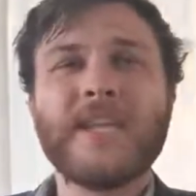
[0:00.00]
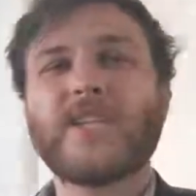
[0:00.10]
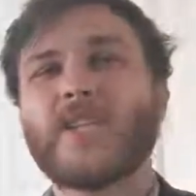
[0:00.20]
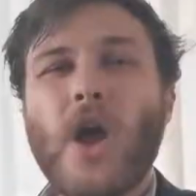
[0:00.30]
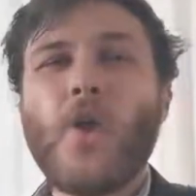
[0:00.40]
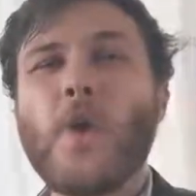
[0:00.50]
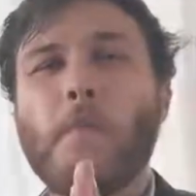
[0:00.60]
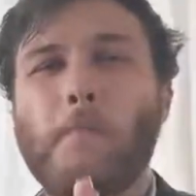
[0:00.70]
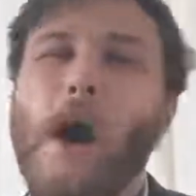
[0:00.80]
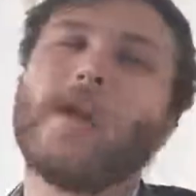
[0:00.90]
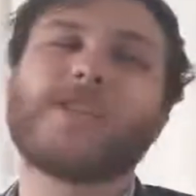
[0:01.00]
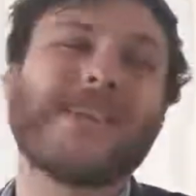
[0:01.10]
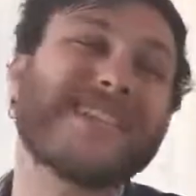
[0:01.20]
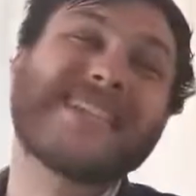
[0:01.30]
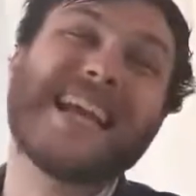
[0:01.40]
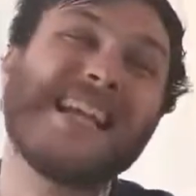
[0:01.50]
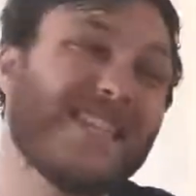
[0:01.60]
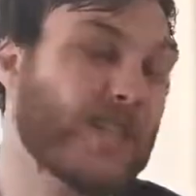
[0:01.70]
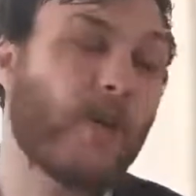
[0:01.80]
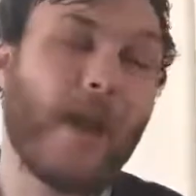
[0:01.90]
So much. They're
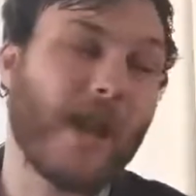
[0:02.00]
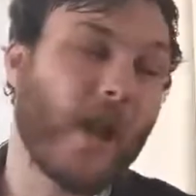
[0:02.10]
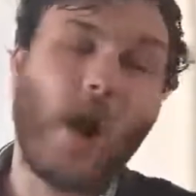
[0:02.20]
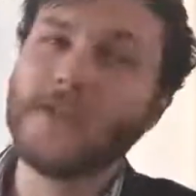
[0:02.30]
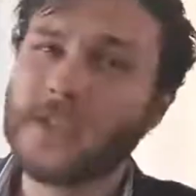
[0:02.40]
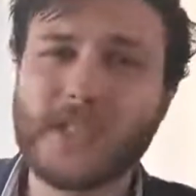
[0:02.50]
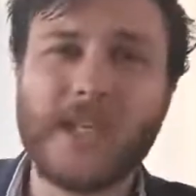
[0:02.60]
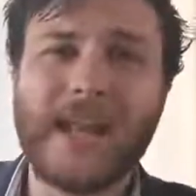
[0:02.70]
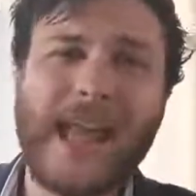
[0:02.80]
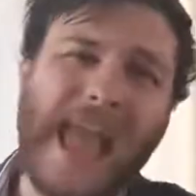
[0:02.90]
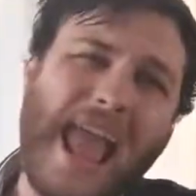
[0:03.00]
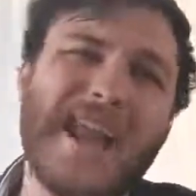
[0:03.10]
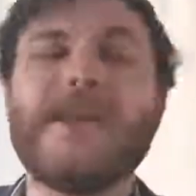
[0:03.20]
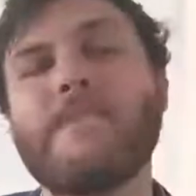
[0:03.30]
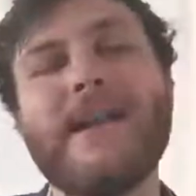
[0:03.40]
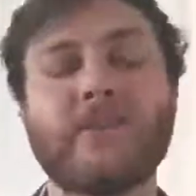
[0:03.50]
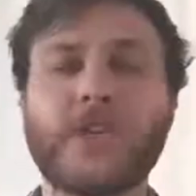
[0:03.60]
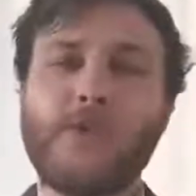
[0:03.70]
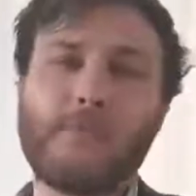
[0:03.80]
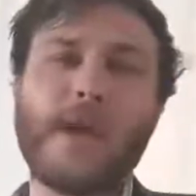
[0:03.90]
censoring constantly any
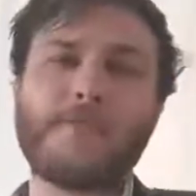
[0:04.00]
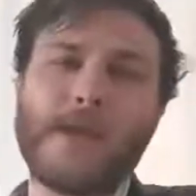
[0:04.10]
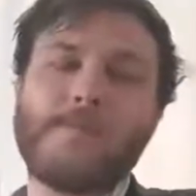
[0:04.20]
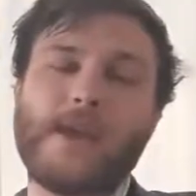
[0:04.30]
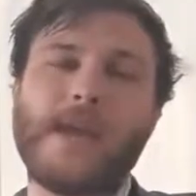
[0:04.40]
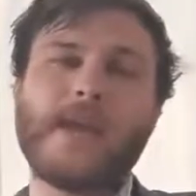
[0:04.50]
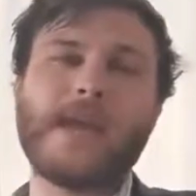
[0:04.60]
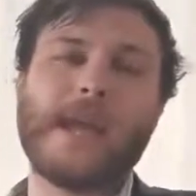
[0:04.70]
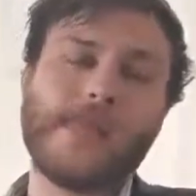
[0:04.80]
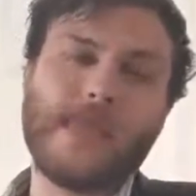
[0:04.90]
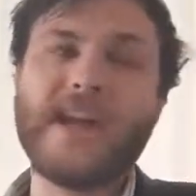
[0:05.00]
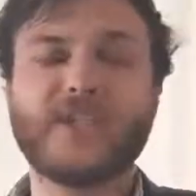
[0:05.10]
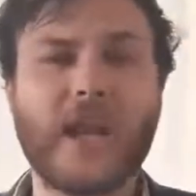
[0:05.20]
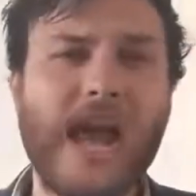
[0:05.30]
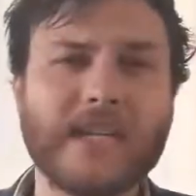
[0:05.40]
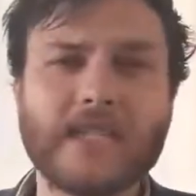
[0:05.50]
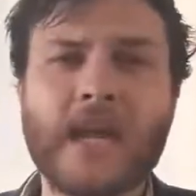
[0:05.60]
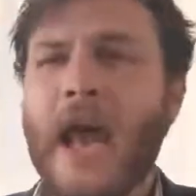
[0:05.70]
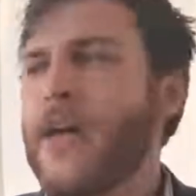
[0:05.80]
mention of PPP in their chats.